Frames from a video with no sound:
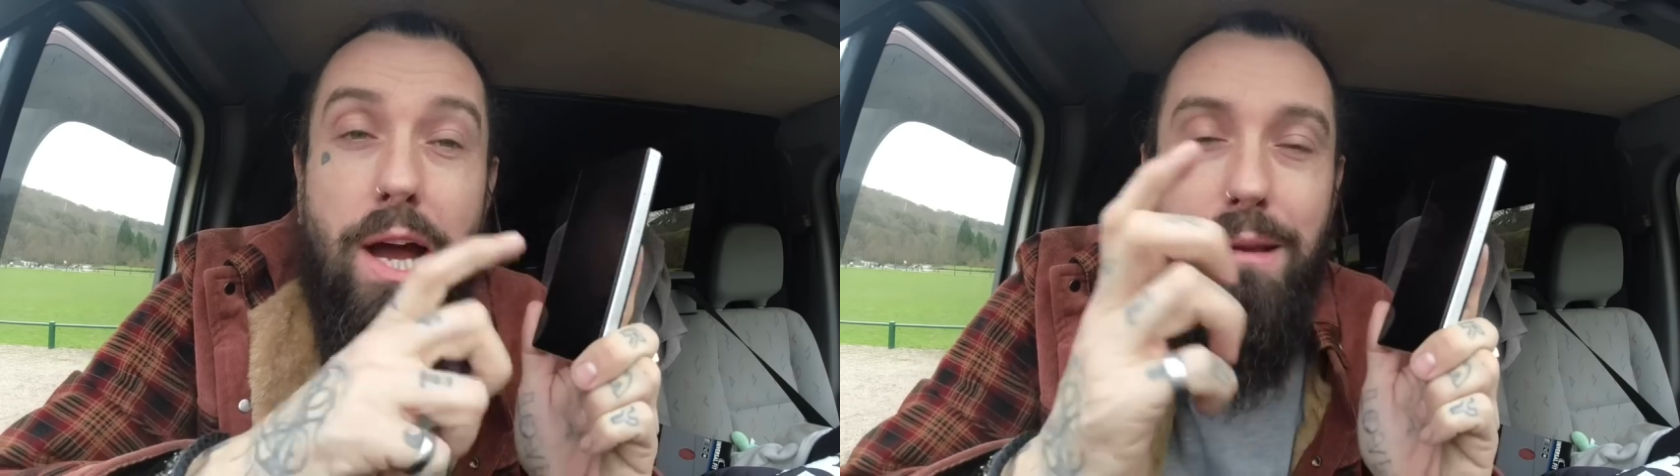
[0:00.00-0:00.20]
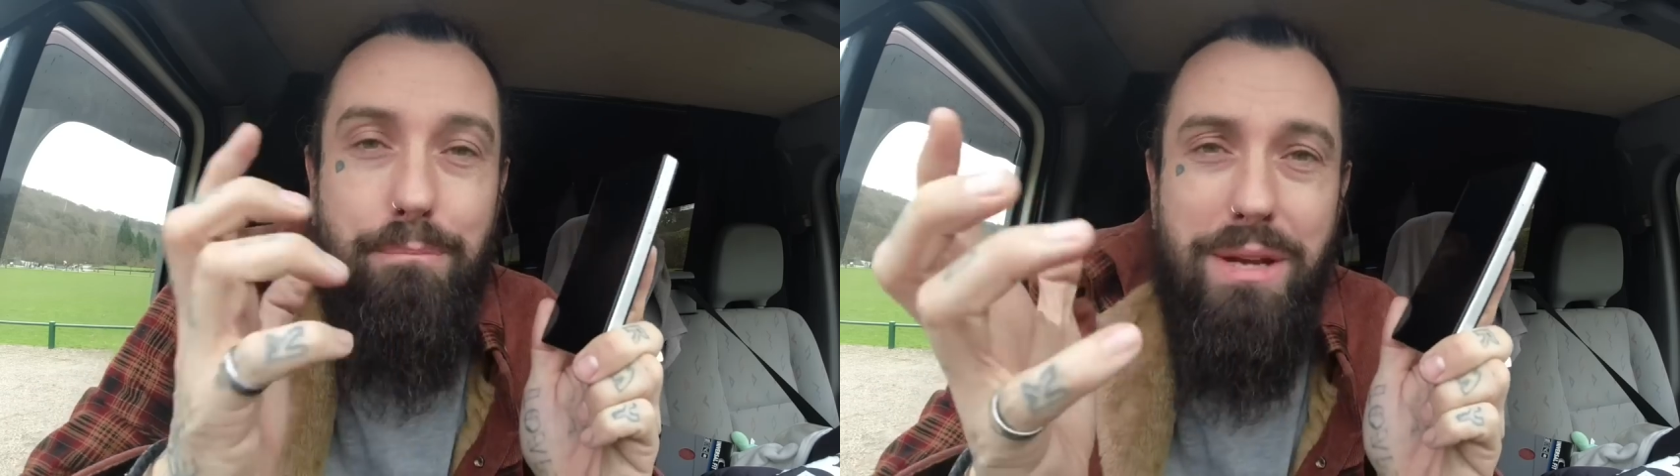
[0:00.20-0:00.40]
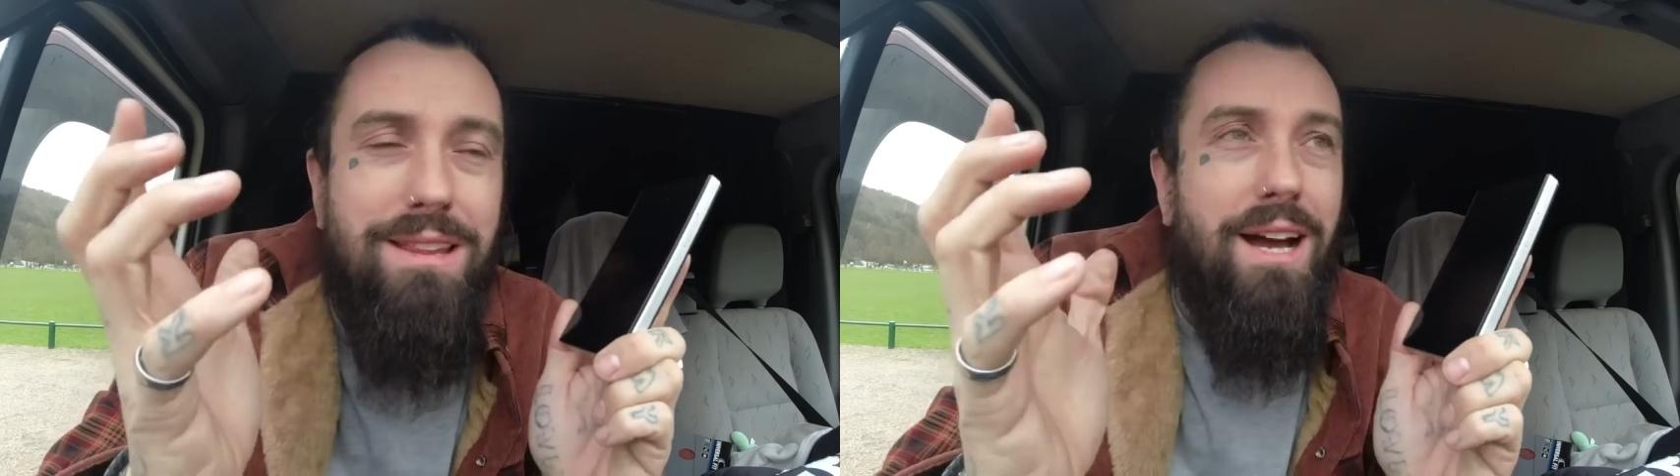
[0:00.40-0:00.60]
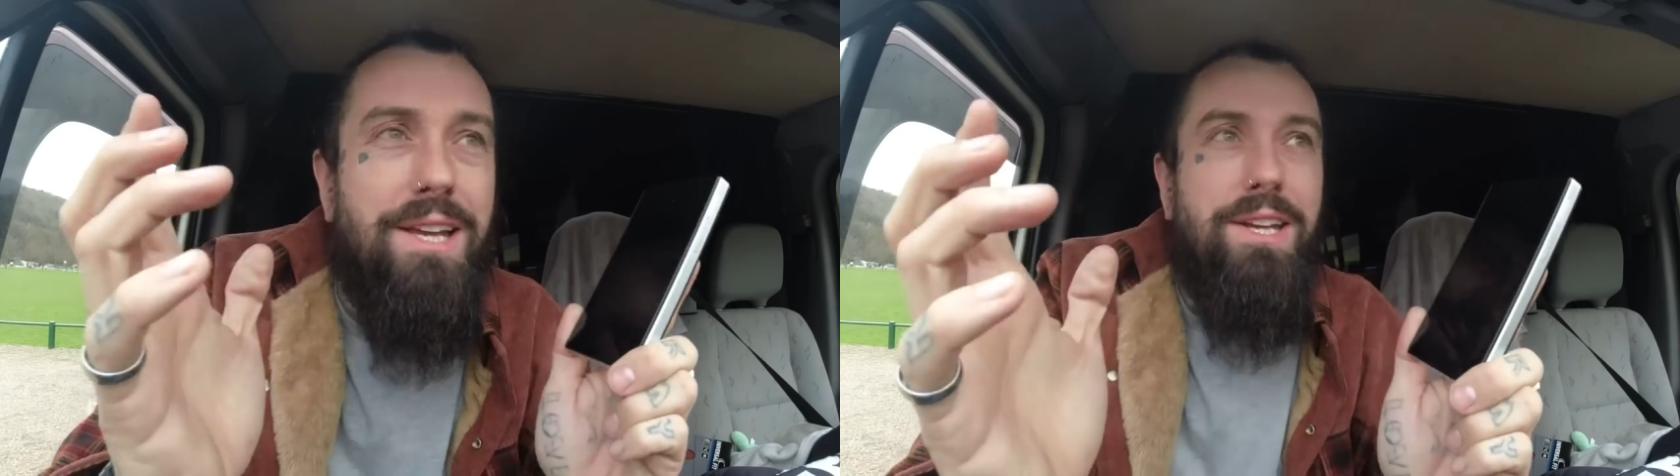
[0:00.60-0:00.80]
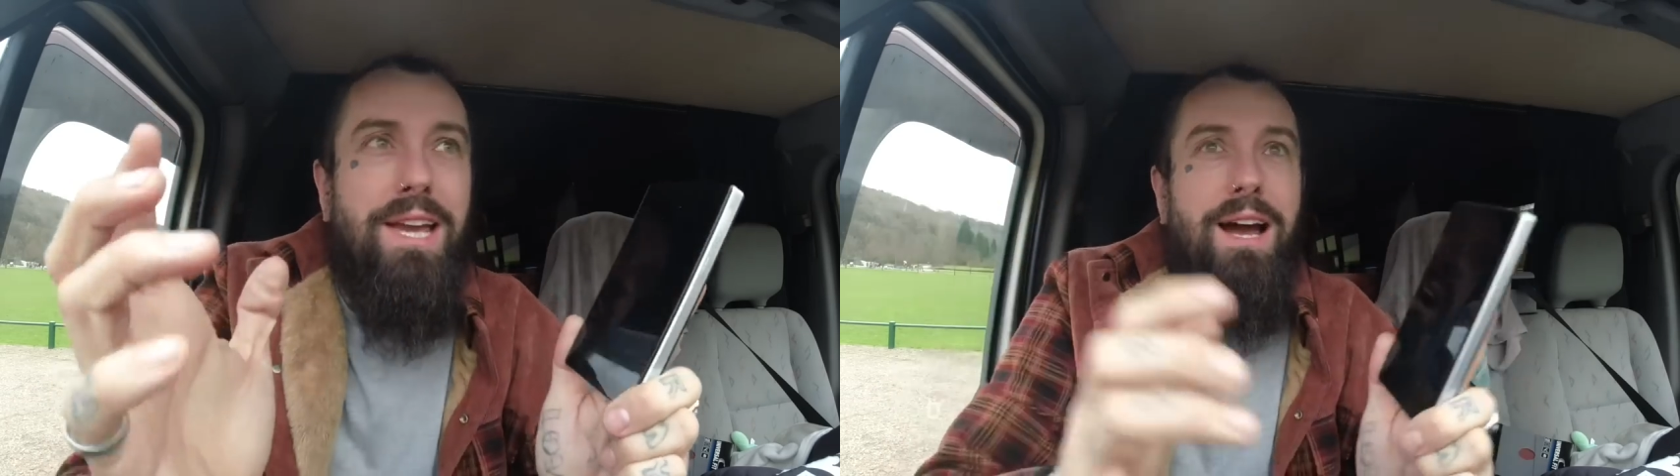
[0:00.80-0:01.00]
a bit like
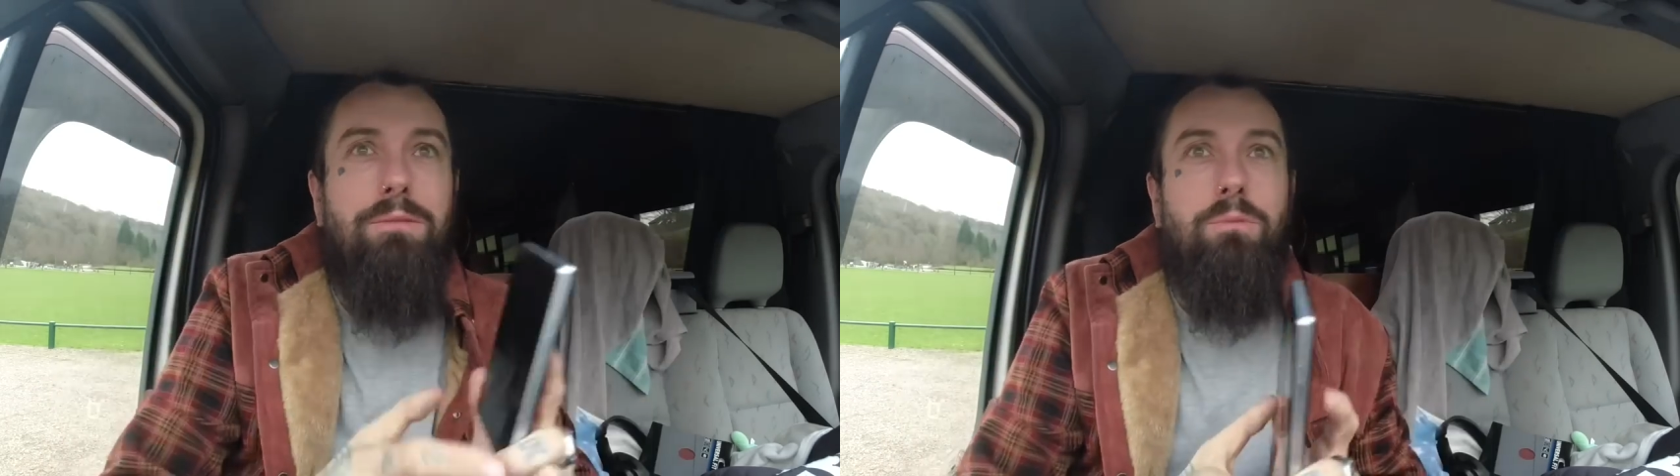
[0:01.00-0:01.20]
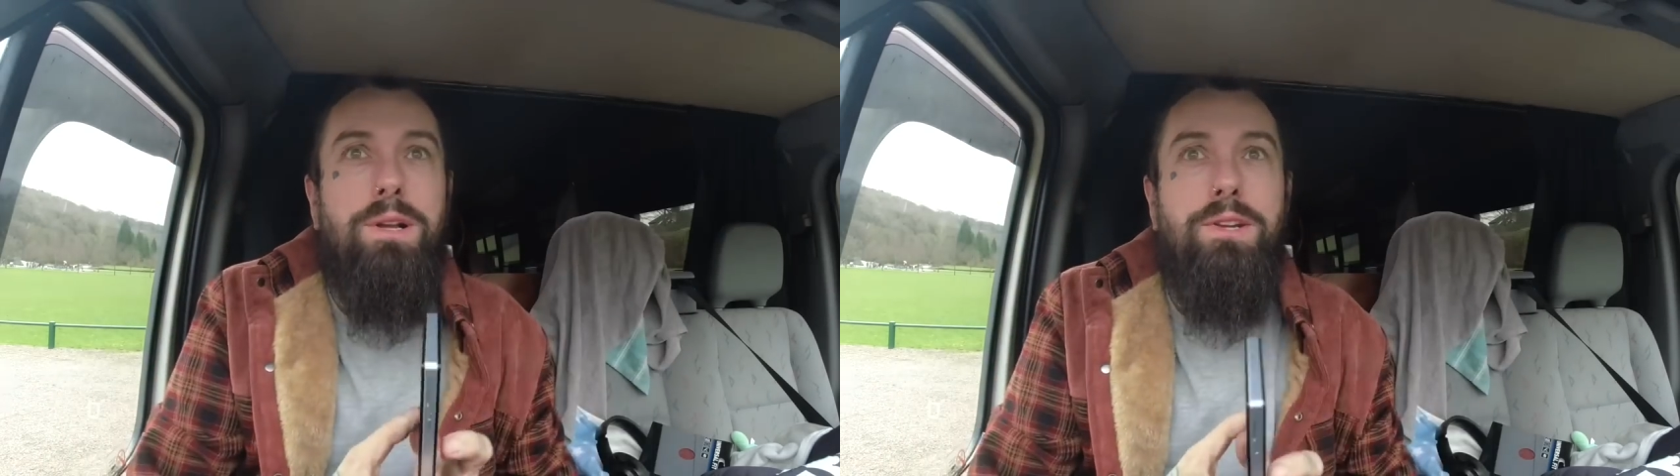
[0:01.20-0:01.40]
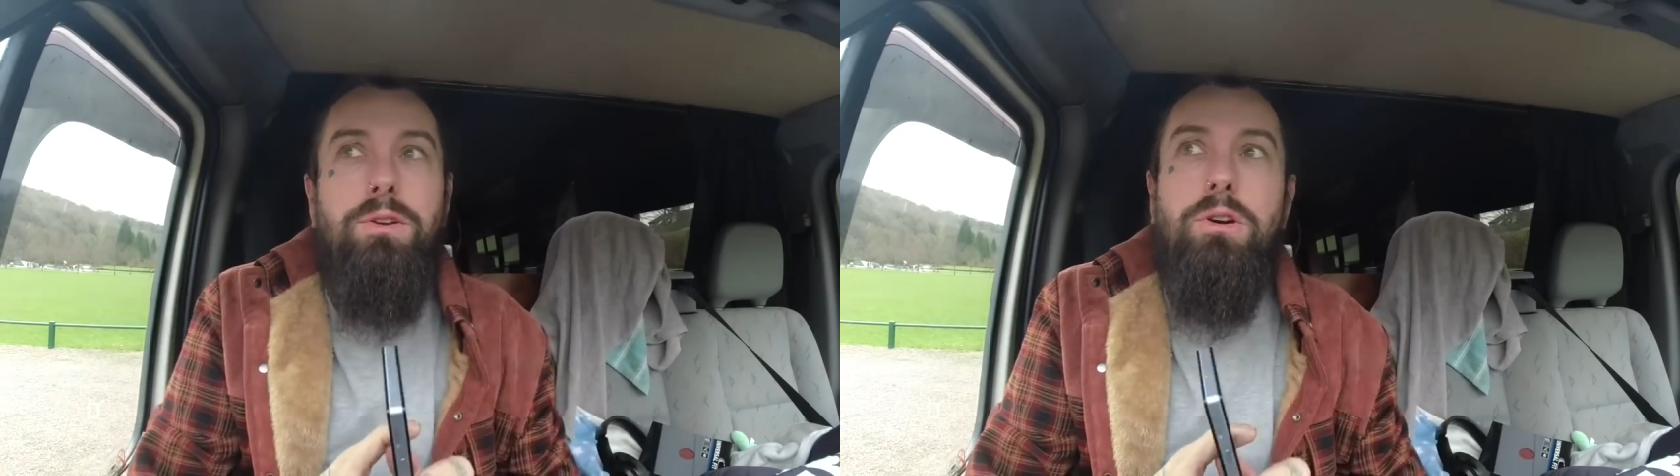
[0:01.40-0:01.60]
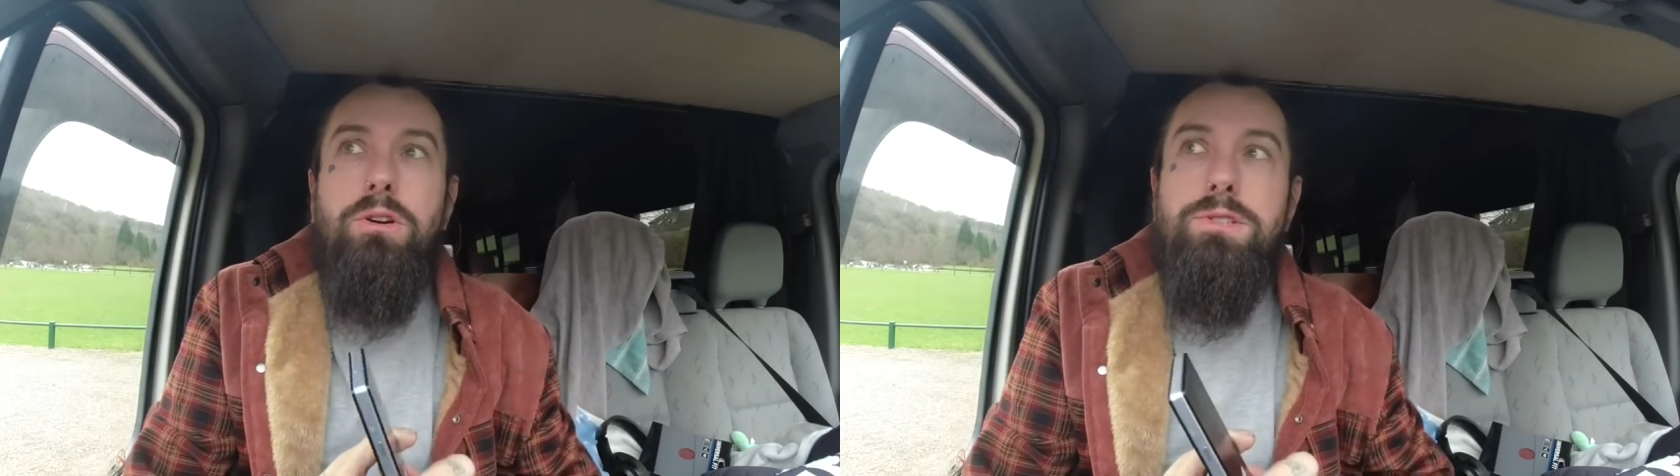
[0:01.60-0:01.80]
you can when you go